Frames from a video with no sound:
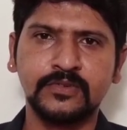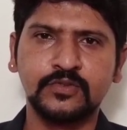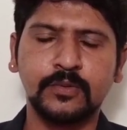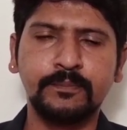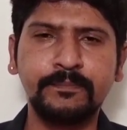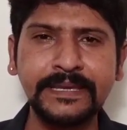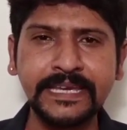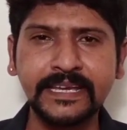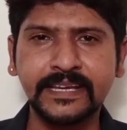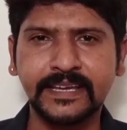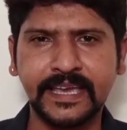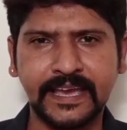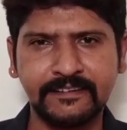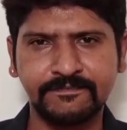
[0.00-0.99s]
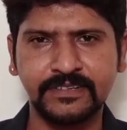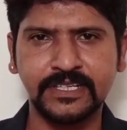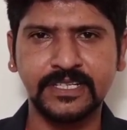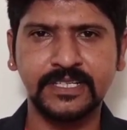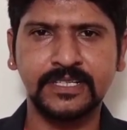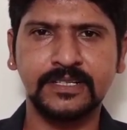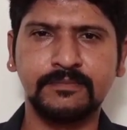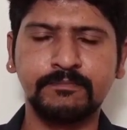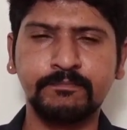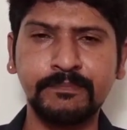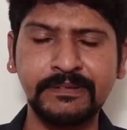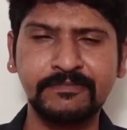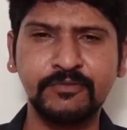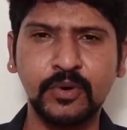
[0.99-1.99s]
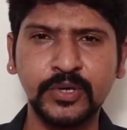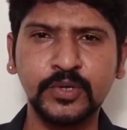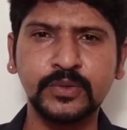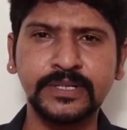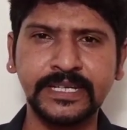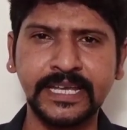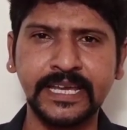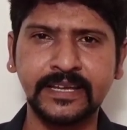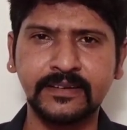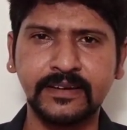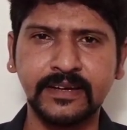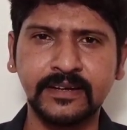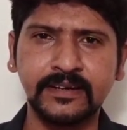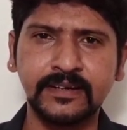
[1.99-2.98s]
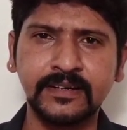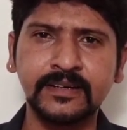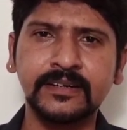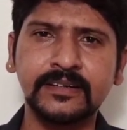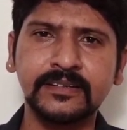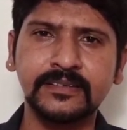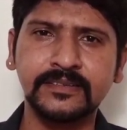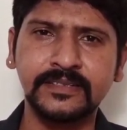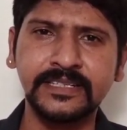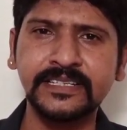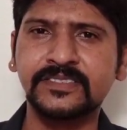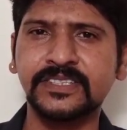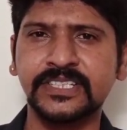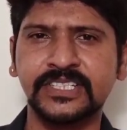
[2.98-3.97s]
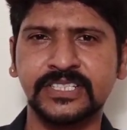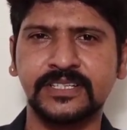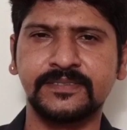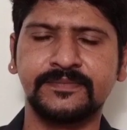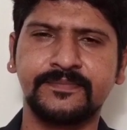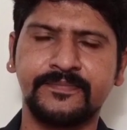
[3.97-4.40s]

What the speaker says: So be careful before you take a decision.